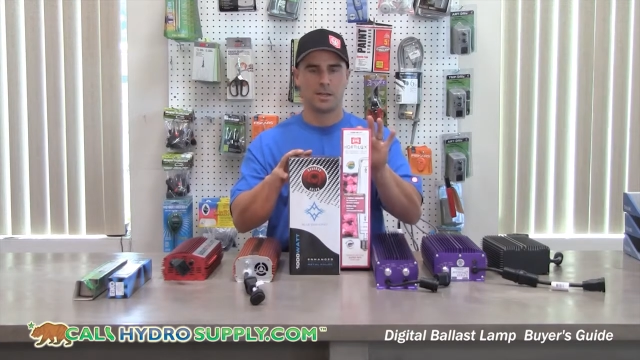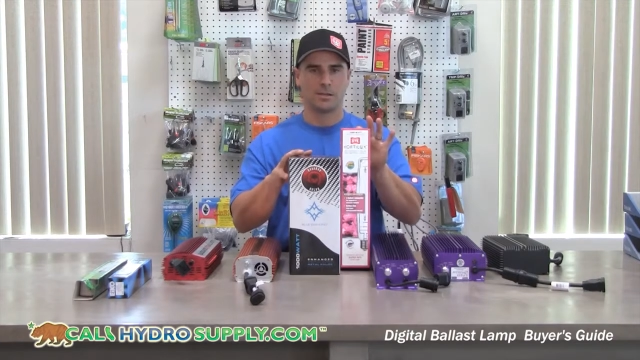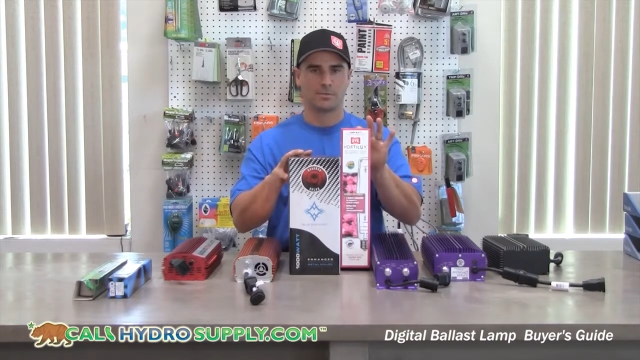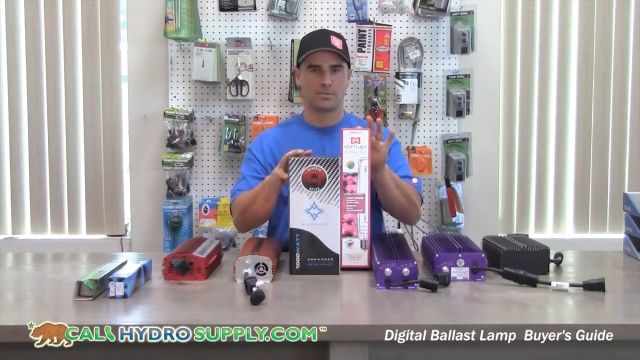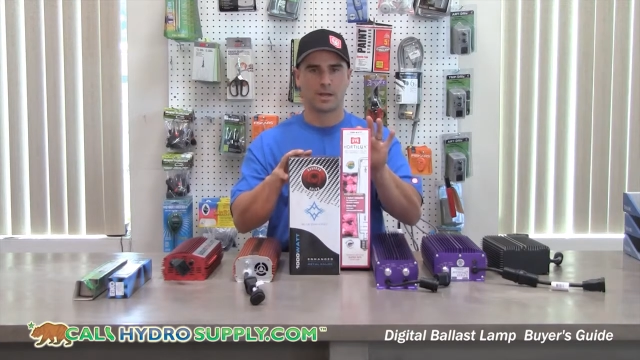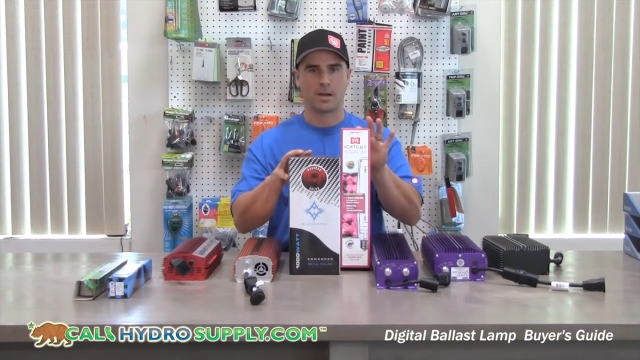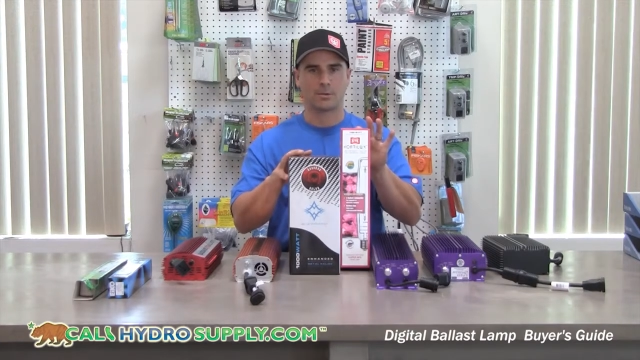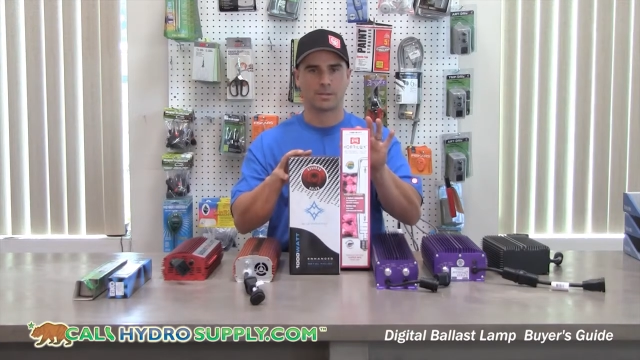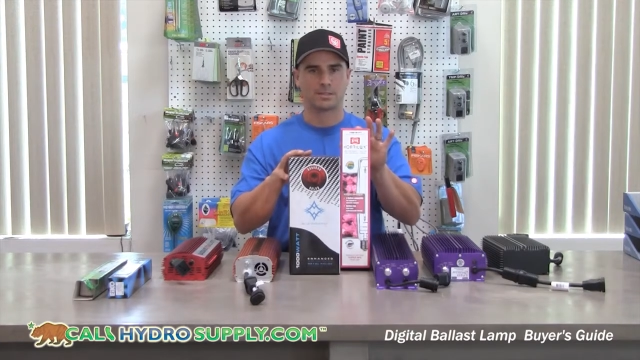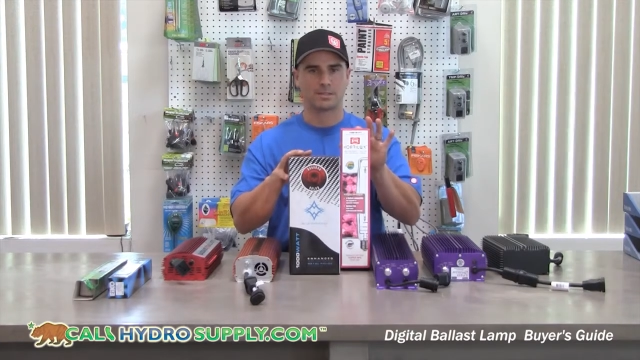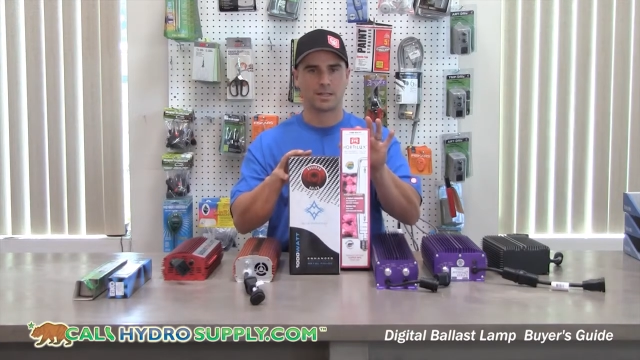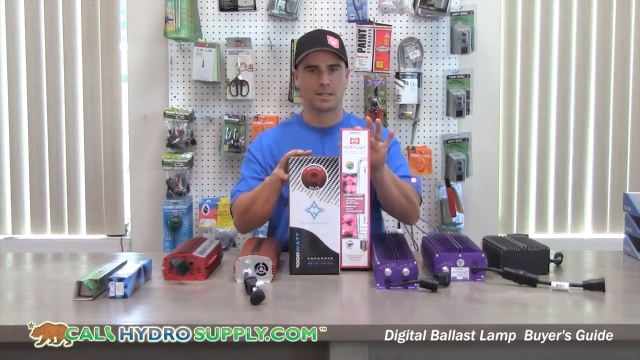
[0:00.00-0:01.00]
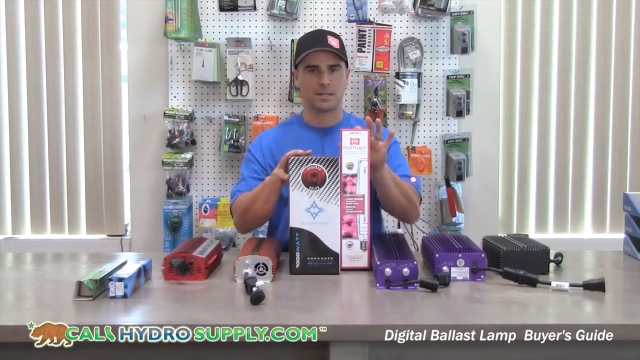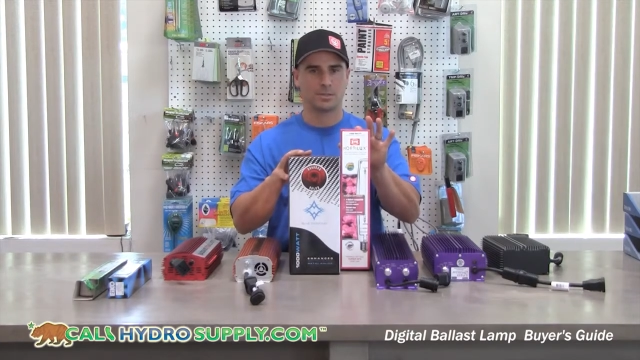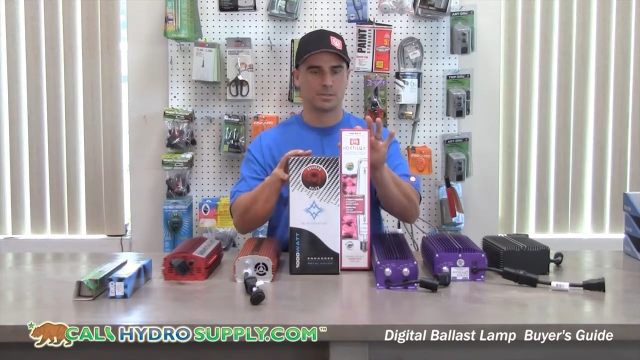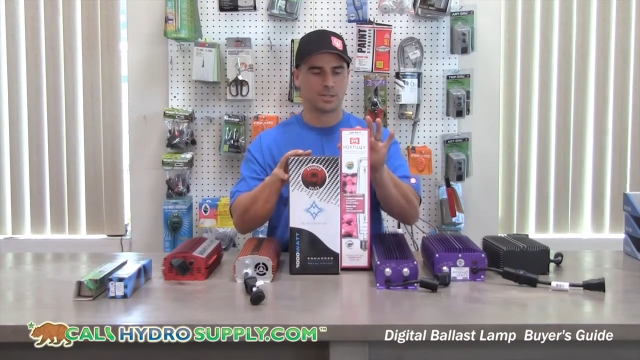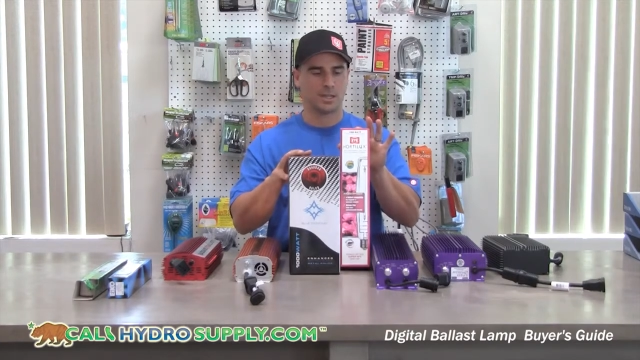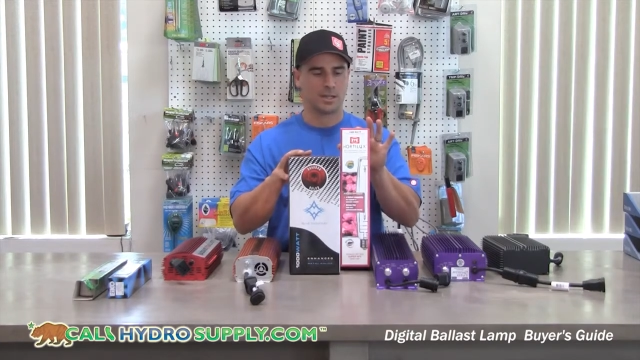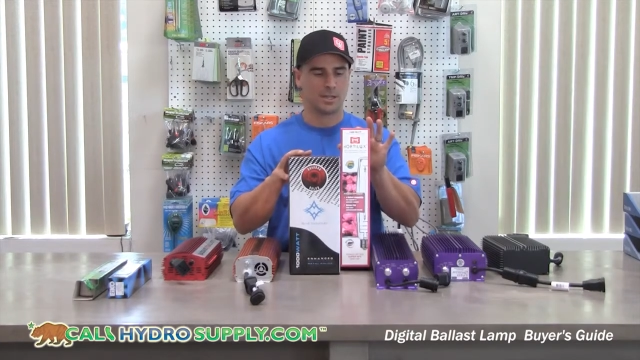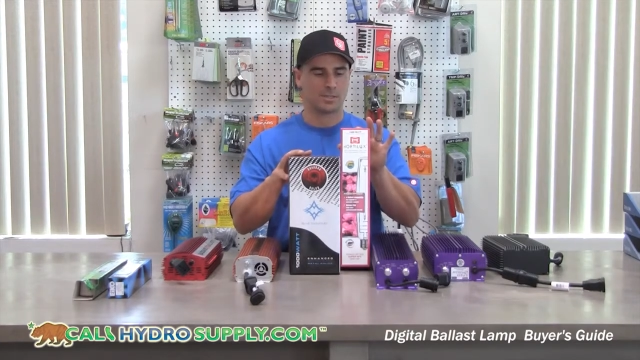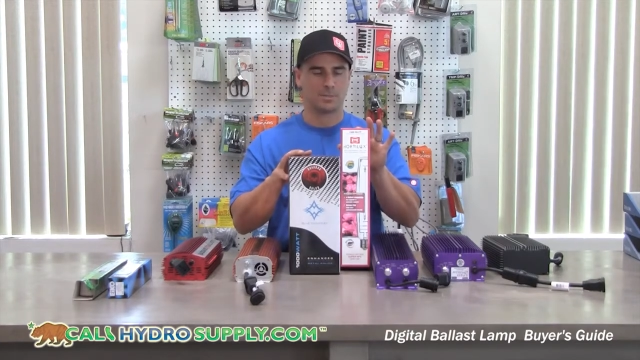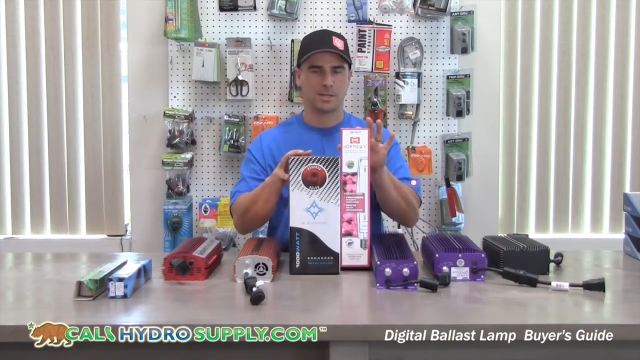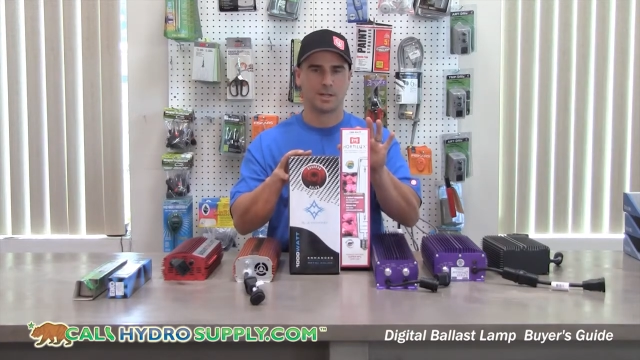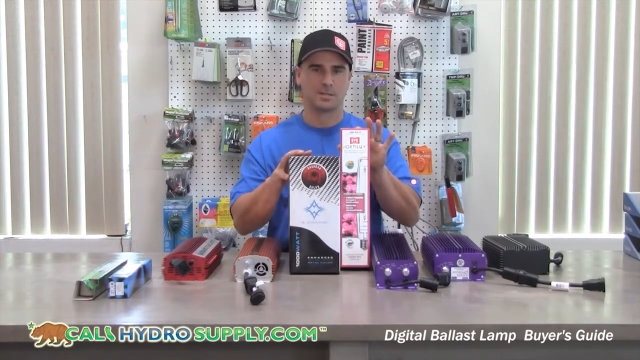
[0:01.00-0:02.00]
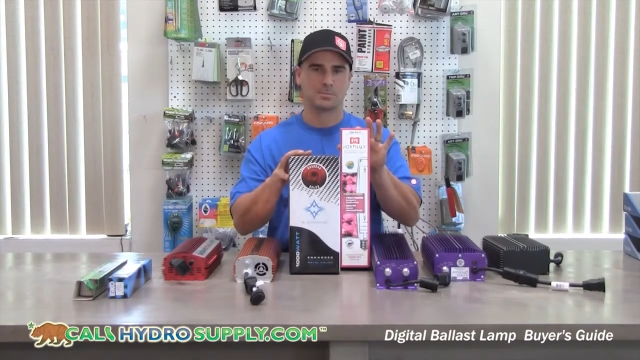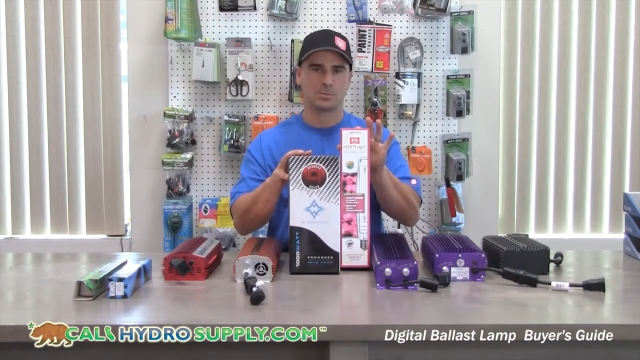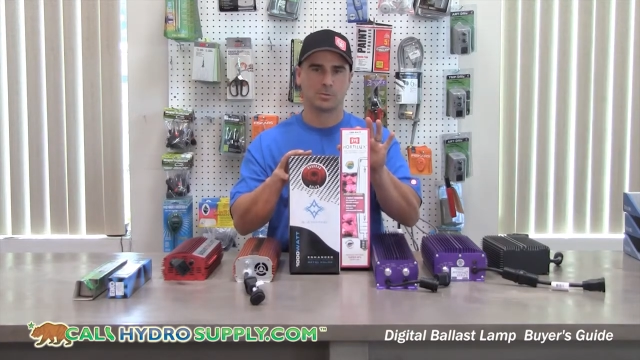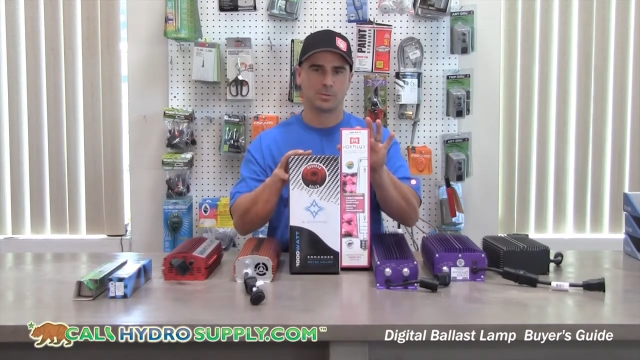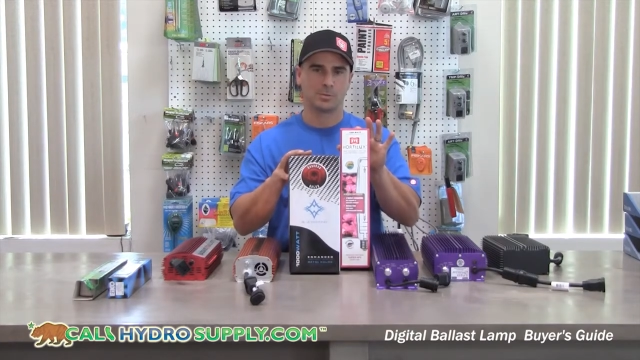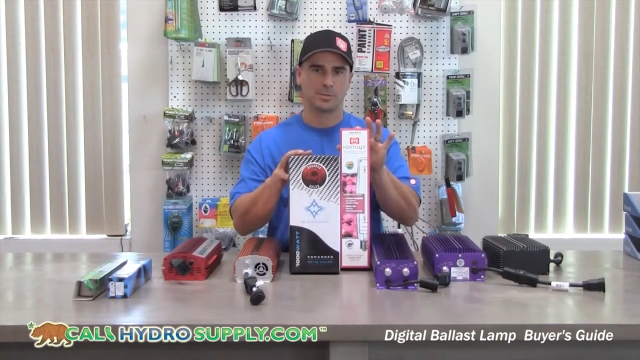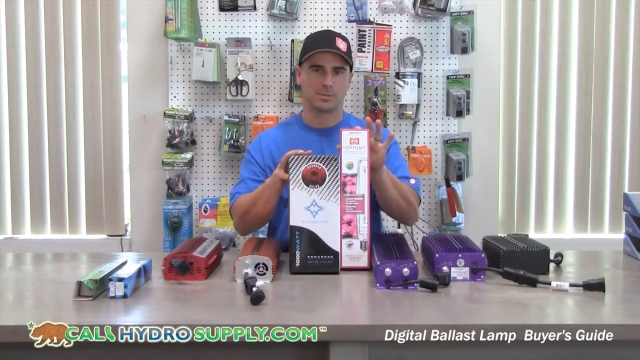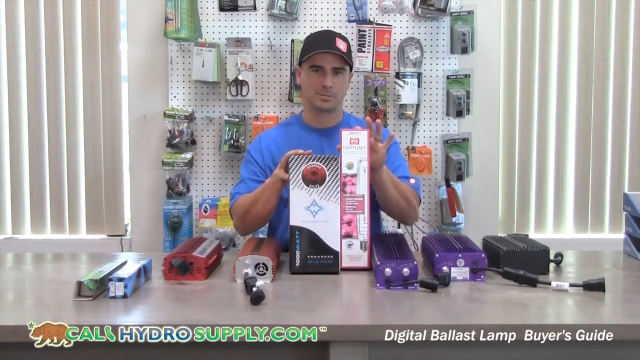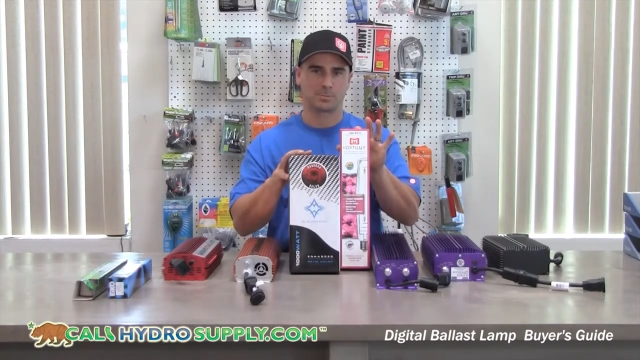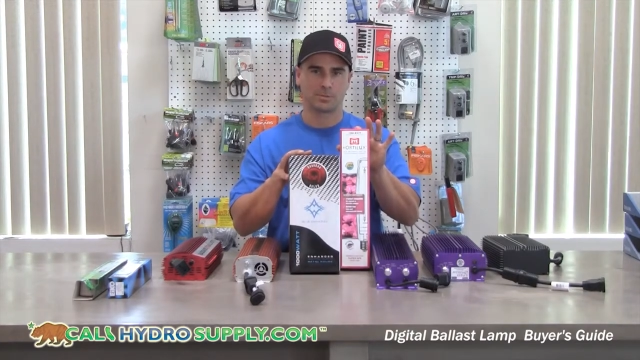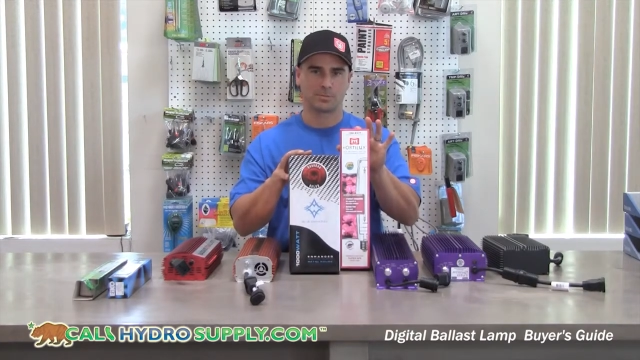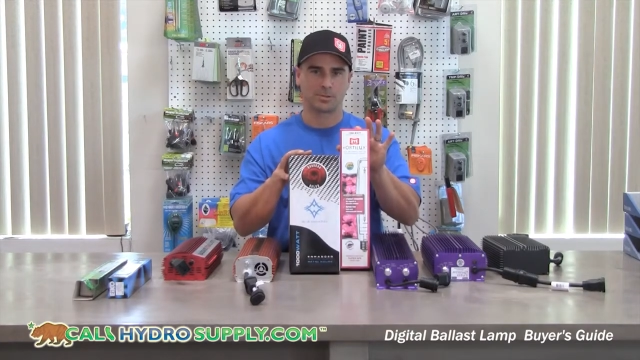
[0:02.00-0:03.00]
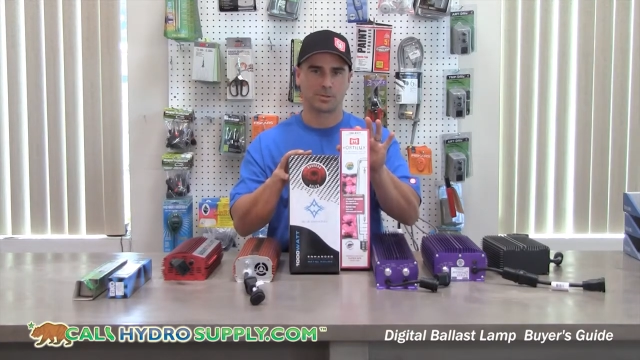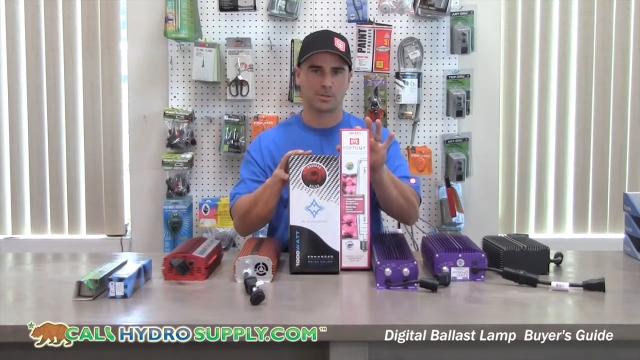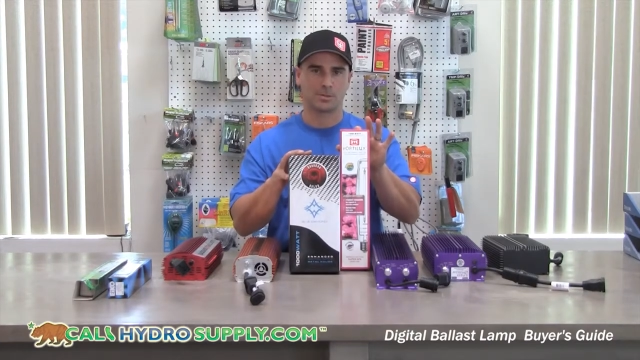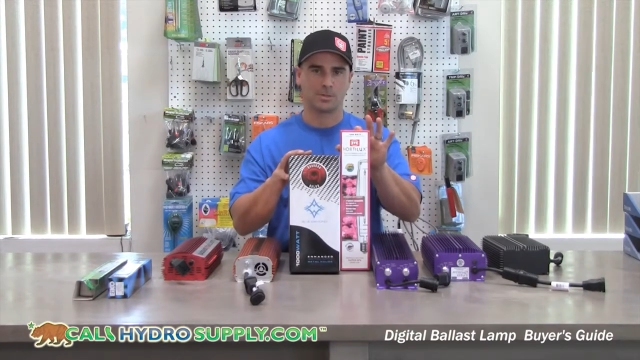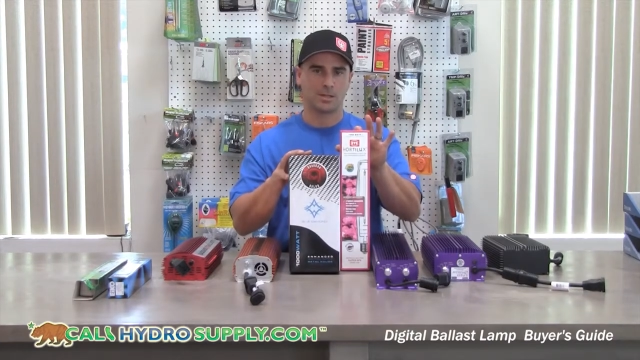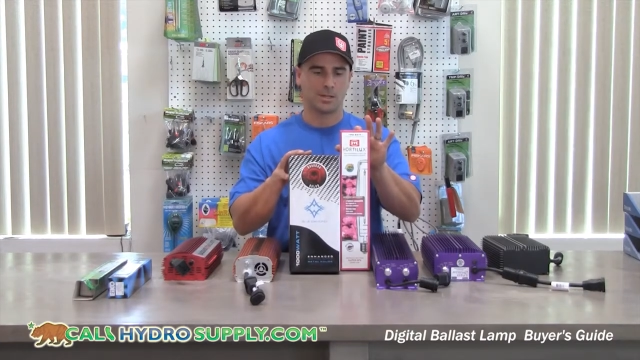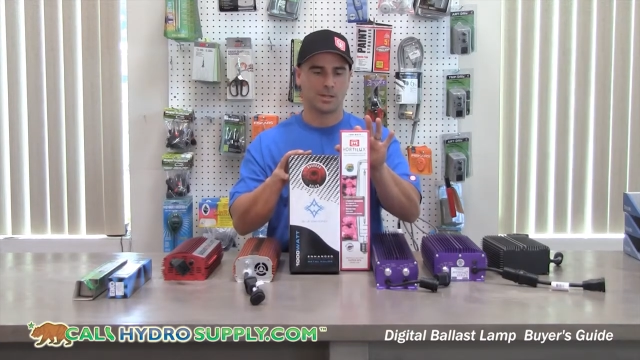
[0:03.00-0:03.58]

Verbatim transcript: In the flowering stage, an HPS bulb is preferred.